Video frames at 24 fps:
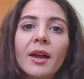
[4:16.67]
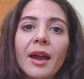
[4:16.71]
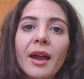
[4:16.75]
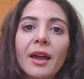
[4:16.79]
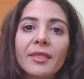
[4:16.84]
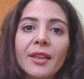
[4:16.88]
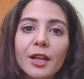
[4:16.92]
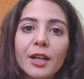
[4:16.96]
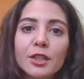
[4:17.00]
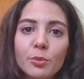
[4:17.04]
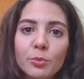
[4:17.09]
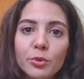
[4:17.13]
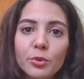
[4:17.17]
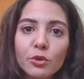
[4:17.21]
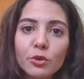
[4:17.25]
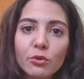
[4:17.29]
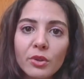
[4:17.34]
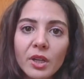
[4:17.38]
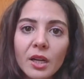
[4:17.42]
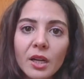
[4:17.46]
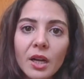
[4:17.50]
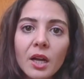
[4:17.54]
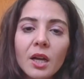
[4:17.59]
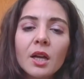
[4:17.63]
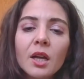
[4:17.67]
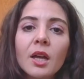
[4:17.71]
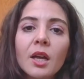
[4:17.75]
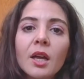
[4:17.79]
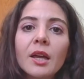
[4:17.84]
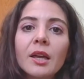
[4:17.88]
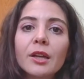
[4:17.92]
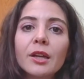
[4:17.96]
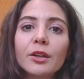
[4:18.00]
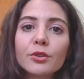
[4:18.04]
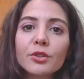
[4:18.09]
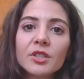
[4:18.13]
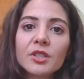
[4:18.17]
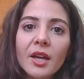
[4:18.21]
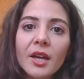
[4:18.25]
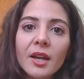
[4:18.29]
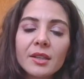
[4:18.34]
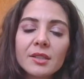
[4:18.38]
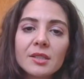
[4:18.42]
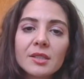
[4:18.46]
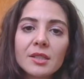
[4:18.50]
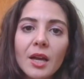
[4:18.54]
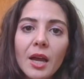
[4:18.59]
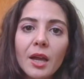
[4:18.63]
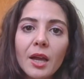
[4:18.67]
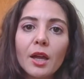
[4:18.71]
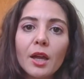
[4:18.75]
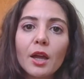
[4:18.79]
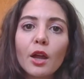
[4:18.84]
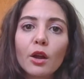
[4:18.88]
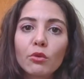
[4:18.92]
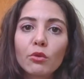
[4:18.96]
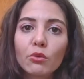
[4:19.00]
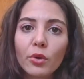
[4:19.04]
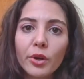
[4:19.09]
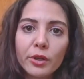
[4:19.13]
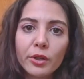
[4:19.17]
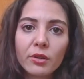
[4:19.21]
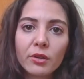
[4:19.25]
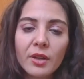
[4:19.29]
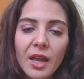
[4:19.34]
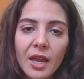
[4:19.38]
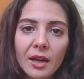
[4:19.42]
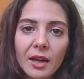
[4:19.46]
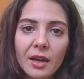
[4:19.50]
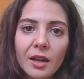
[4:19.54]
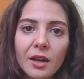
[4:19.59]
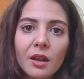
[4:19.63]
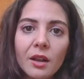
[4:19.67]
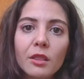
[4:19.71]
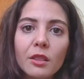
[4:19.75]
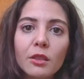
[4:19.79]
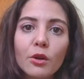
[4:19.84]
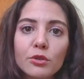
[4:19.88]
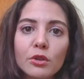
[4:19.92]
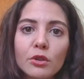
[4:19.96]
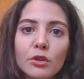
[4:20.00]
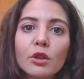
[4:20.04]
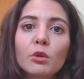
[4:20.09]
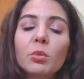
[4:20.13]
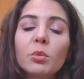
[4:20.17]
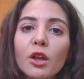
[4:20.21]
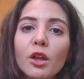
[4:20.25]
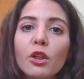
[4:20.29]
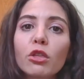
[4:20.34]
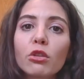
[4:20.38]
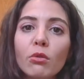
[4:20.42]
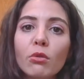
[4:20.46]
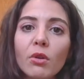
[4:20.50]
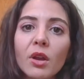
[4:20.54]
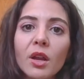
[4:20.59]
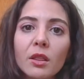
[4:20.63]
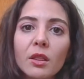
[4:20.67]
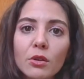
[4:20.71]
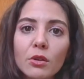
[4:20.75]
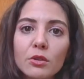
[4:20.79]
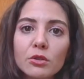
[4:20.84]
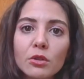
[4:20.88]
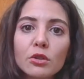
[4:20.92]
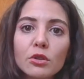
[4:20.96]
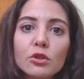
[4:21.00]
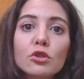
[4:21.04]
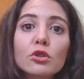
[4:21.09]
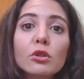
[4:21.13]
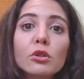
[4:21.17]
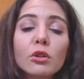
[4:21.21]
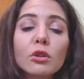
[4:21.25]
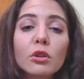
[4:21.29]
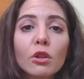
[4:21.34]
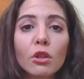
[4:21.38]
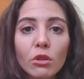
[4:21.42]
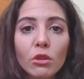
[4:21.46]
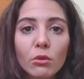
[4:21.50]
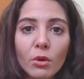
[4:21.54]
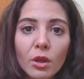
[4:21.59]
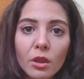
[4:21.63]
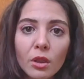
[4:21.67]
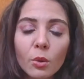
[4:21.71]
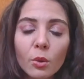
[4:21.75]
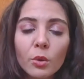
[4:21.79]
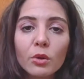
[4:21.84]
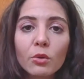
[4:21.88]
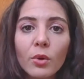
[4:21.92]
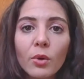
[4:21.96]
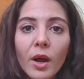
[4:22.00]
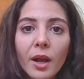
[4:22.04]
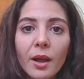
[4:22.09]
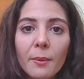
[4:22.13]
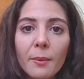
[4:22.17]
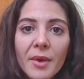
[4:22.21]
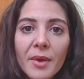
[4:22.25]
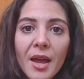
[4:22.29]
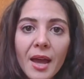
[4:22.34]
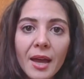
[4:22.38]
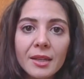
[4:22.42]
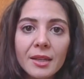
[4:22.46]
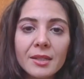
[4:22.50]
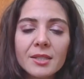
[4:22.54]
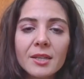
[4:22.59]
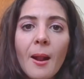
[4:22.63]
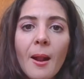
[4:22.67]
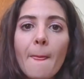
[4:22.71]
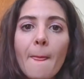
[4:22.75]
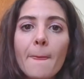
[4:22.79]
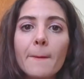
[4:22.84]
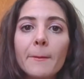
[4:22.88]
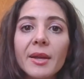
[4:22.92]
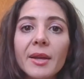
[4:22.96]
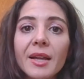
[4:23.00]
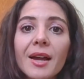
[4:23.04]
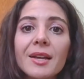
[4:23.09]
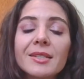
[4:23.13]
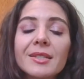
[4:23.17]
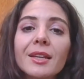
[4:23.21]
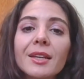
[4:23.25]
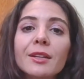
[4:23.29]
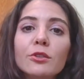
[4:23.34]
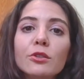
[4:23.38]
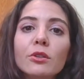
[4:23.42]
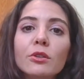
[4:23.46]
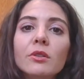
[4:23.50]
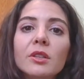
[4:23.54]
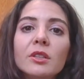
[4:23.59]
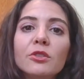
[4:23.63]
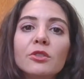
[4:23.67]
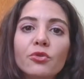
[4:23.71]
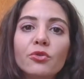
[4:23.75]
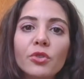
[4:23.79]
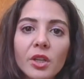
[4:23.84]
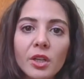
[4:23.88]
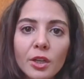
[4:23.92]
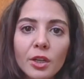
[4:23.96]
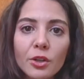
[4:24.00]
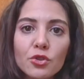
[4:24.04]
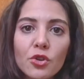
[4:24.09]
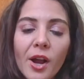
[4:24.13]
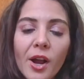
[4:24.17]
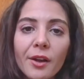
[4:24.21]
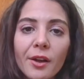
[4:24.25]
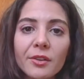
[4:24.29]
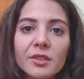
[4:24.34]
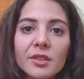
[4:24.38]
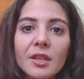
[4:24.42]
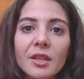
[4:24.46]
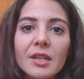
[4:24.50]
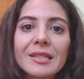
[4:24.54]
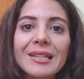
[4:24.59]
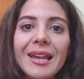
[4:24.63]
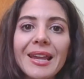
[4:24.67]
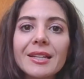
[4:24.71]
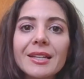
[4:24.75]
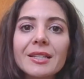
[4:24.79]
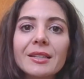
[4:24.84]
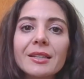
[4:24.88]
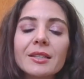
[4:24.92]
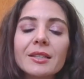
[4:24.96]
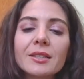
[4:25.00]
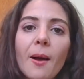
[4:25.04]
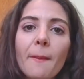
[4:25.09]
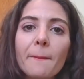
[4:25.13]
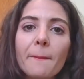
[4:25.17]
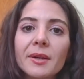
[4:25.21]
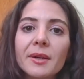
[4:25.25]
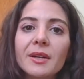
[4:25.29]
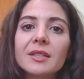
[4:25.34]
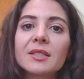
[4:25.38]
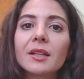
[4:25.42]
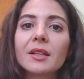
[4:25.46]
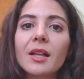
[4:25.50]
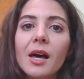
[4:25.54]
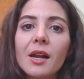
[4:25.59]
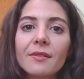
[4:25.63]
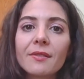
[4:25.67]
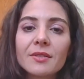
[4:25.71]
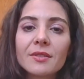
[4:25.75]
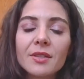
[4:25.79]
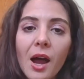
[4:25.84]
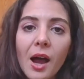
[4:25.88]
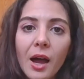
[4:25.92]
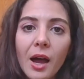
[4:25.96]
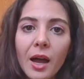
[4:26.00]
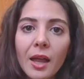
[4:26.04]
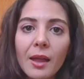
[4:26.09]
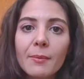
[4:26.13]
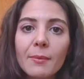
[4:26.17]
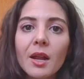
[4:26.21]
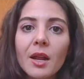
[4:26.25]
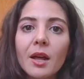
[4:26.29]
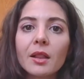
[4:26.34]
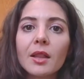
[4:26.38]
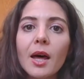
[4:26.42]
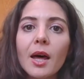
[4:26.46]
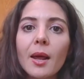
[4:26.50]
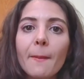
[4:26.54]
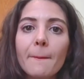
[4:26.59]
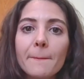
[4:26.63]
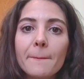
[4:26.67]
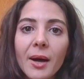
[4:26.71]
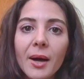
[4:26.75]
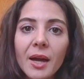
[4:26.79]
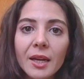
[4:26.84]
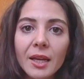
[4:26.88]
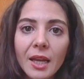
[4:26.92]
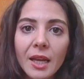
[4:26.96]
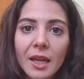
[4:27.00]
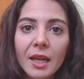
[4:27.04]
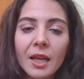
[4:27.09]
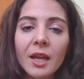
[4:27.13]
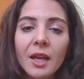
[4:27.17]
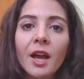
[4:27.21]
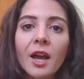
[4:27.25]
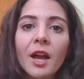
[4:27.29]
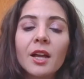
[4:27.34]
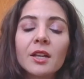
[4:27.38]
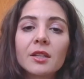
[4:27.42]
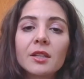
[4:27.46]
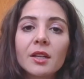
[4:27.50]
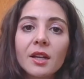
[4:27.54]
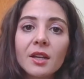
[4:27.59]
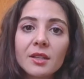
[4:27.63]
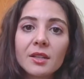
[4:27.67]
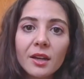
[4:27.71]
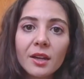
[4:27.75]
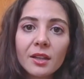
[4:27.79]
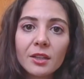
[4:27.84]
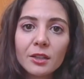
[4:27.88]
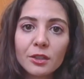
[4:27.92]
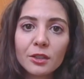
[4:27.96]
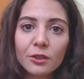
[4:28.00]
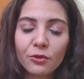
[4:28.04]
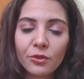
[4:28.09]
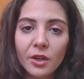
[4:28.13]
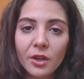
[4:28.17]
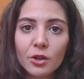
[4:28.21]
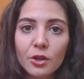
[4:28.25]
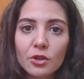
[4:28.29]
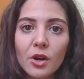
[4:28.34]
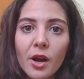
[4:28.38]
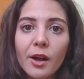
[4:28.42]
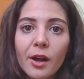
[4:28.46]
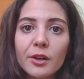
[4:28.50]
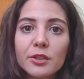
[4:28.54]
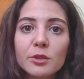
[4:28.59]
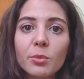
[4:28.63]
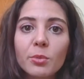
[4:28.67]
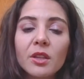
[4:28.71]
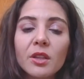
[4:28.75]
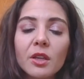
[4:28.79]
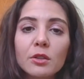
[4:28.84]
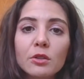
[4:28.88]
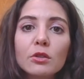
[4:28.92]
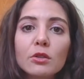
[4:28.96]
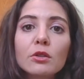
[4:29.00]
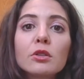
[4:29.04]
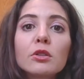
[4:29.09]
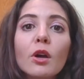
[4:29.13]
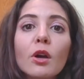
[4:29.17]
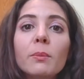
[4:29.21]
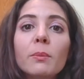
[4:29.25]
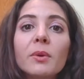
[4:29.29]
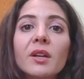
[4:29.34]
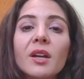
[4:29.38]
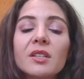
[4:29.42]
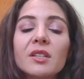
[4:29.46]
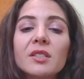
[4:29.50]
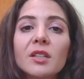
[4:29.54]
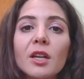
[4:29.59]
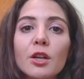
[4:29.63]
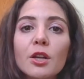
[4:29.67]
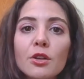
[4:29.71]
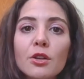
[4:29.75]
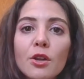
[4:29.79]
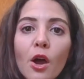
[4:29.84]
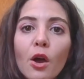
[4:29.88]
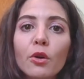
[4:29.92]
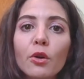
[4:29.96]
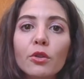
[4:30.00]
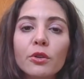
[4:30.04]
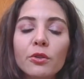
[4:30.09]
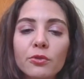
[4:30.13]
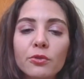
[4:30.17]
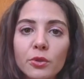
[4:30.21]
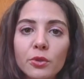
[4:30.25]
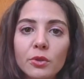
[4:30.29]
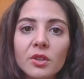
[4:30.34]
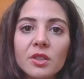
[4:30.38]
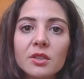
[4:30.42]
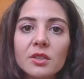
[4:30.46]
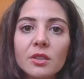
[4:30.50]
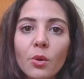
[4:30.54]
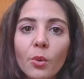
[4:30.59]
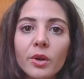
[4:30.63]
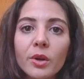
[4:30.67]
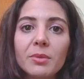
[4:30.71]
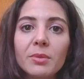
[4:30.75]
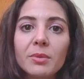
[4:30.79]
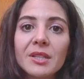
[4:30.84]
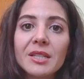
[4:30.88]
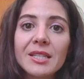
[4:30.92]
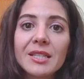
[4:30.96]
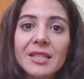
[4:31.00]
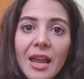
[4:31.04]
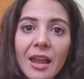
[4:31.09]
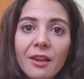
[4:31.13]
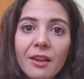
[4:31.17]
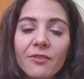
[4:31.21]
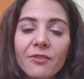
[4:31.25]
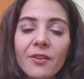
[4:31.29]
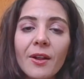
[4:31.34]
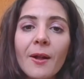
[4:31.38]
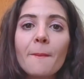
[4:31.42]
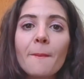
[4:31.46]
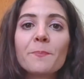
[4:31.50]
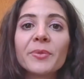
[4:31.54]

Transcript: And that's Purina, Hill Science Diet, and Royal Canin. Those are the big three, and those are usually the three that we recommend because they do these feeding trials. It takes these companies a lot of time and a lot of money to conduct these feeding trials, but they do so because they know the food is going to be safe.